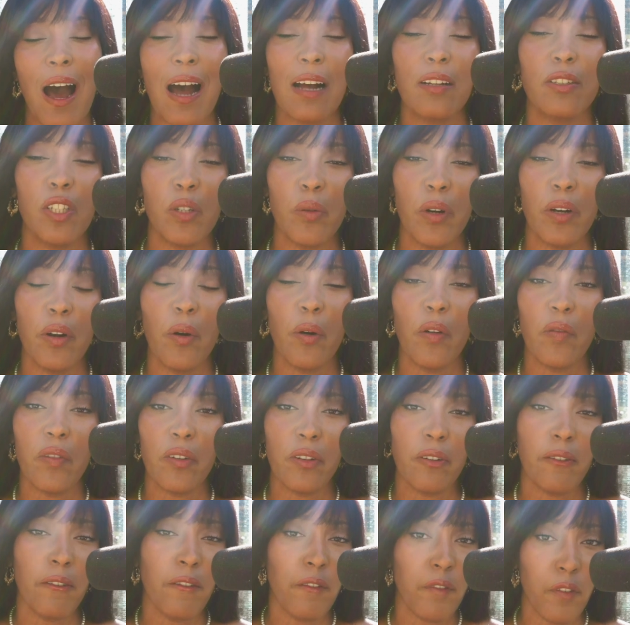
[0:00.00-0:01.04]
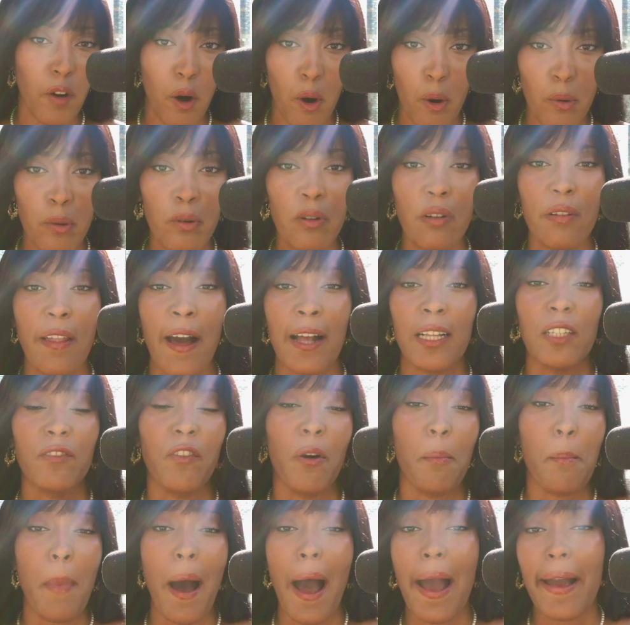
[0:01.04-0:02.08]
not do it over the phone. That's
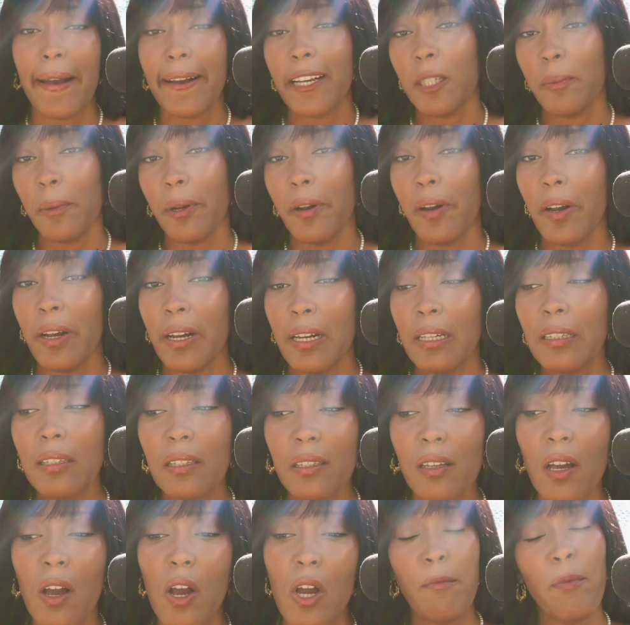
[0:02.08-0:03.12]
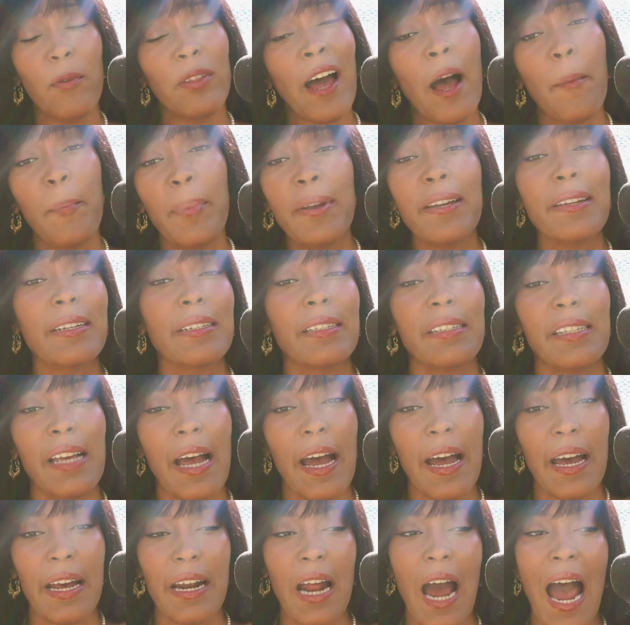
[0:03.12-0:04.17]
from my experience. And with that being
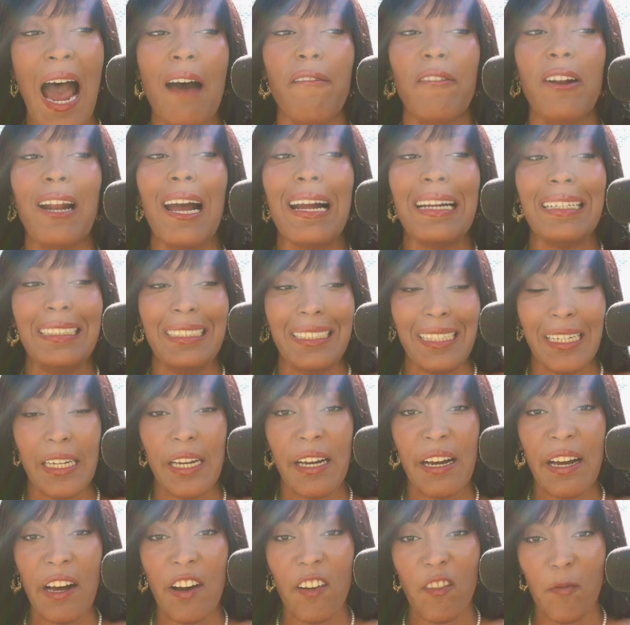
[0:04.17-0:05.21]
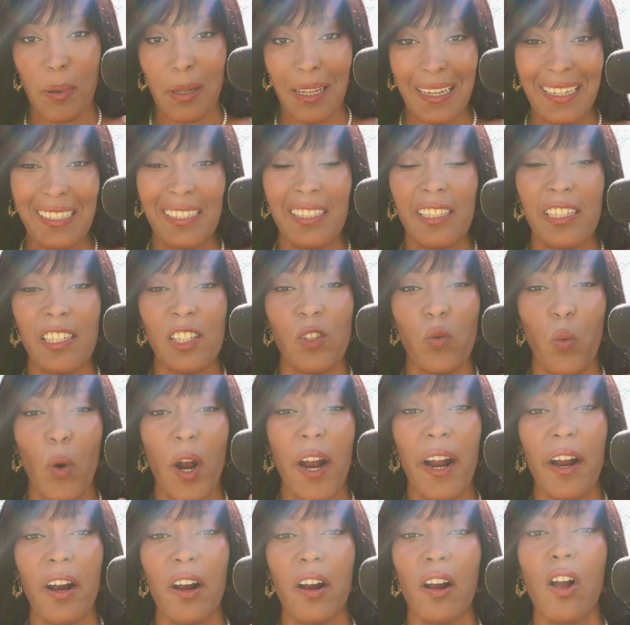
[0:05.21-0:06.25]
said, have an idea of places
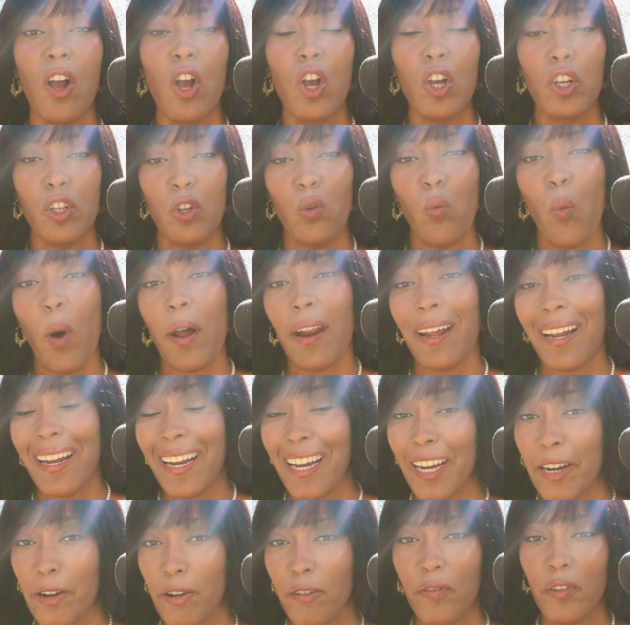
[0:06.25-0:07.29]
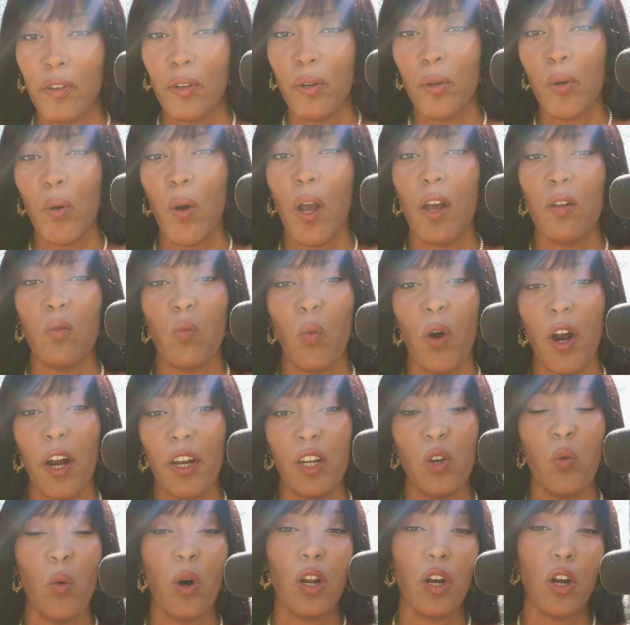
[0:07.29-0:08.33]
where you want to interview and where
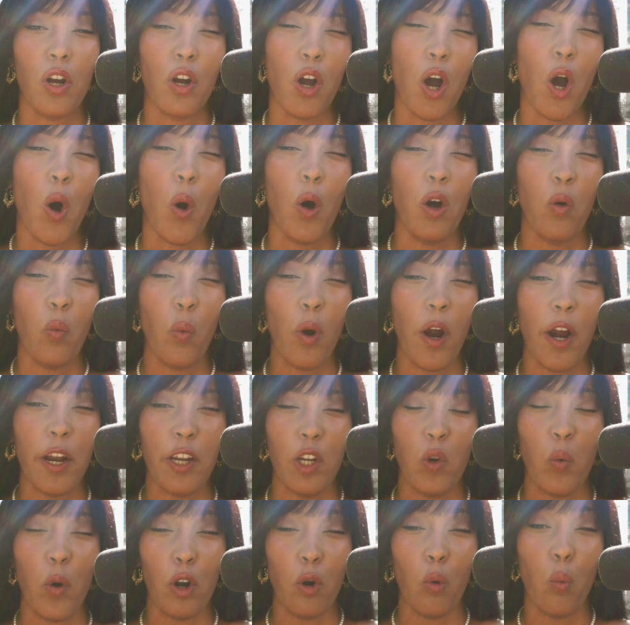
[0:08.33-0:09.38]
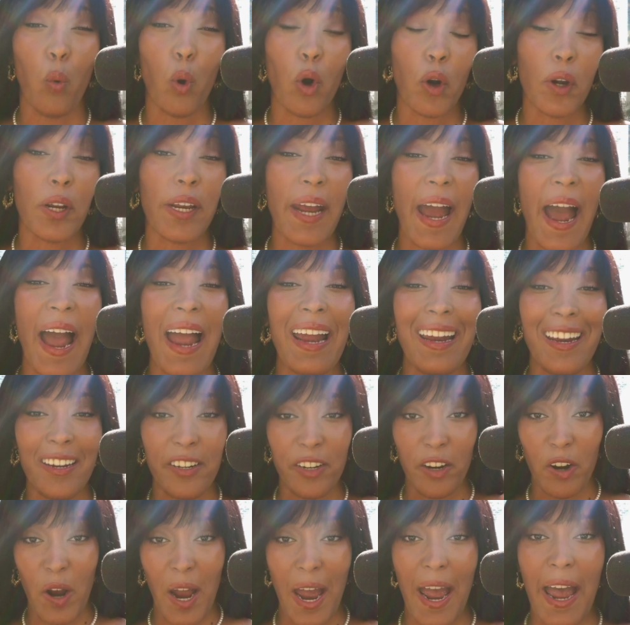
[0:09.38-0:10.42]
you want to go and where you want to work at
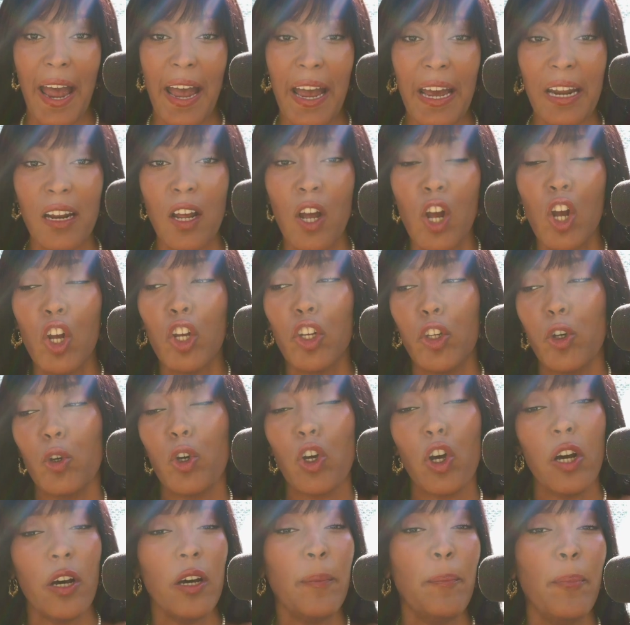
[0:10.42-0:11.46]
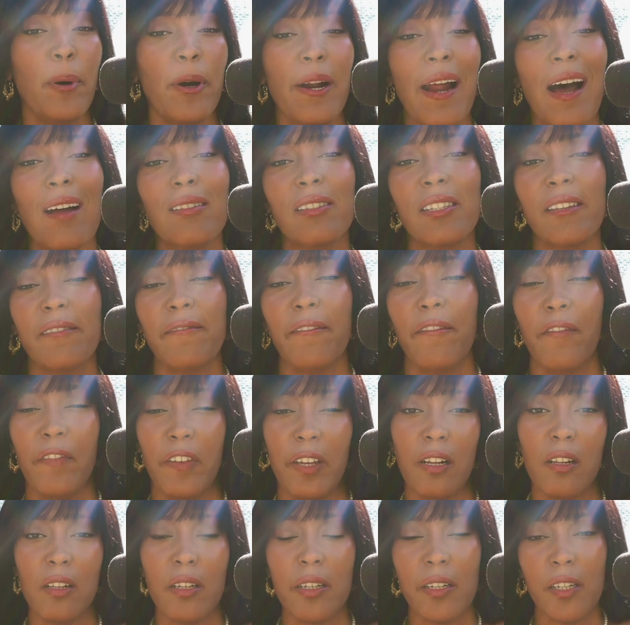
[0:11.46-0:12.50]
in your head. You could put out some
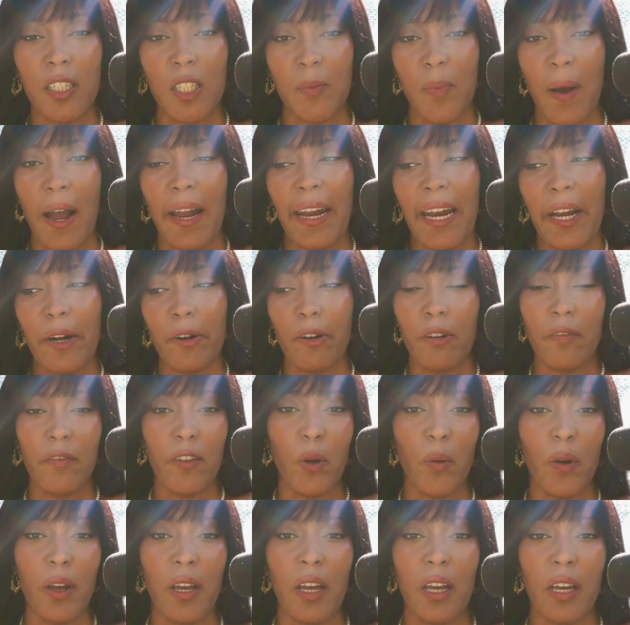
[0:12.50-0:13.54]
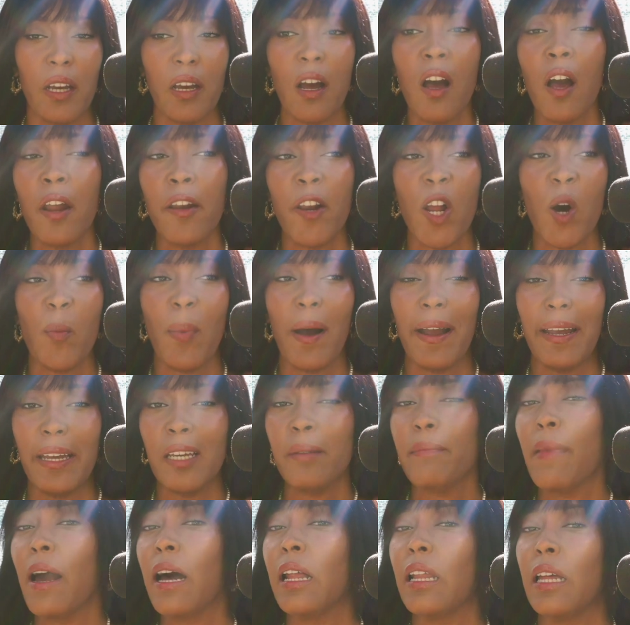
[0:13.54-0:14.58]
feelers by by
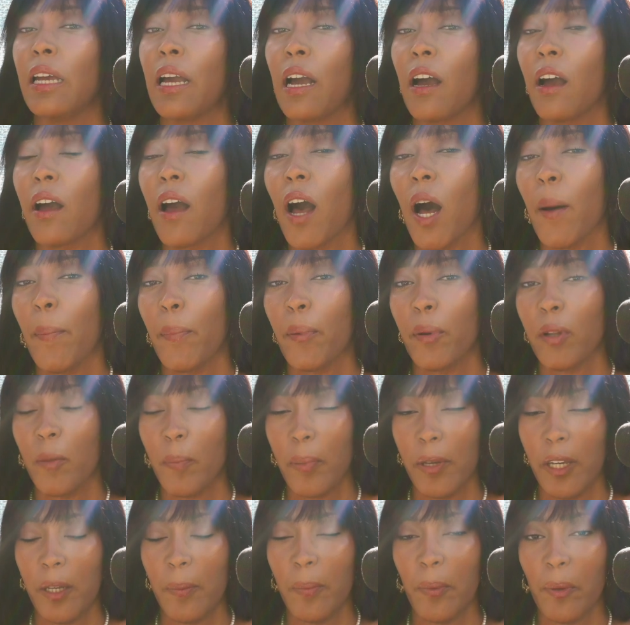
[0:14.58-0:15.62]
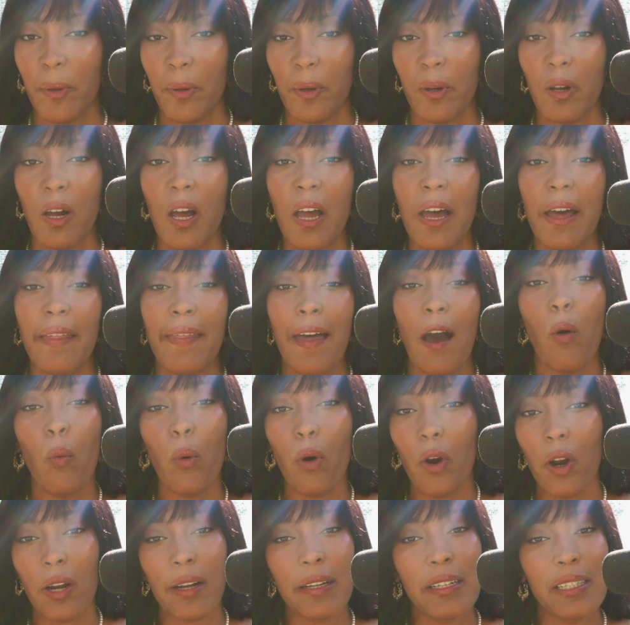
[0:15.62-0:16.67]
emailing a couple of people that
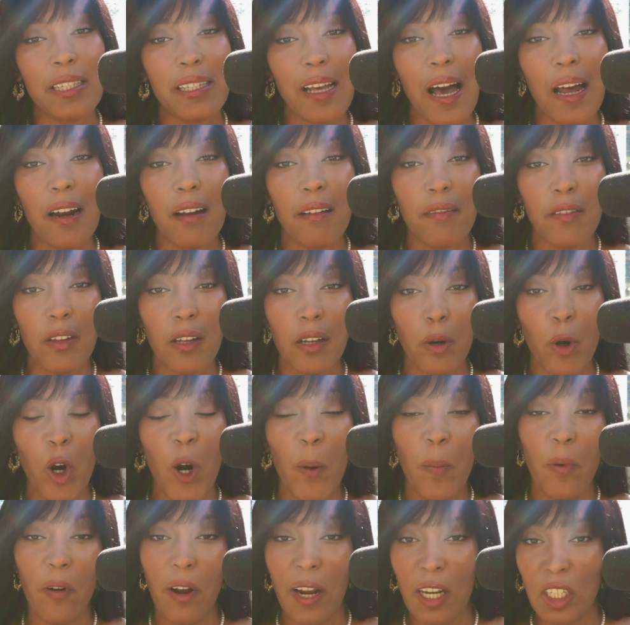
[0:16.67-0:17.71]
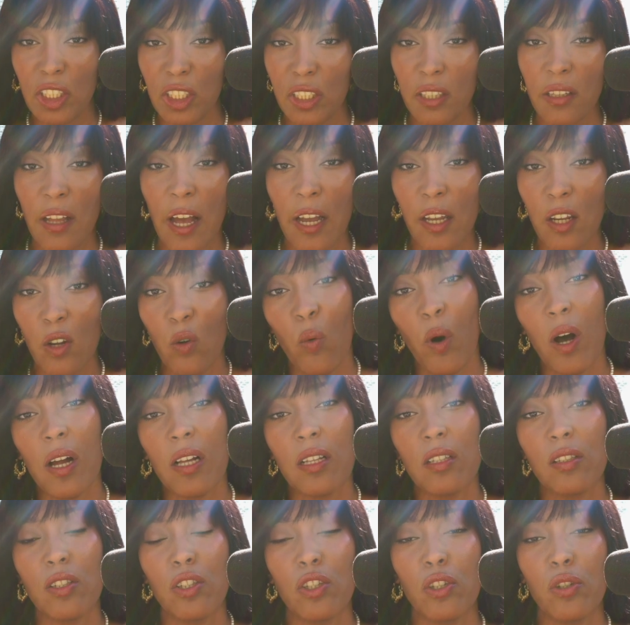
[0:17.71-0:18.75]
work inside of the corporation that you
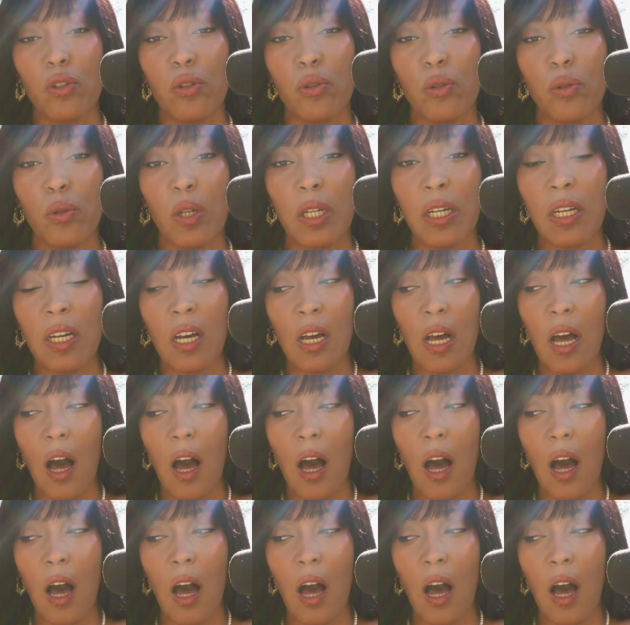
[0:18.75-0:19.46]
want to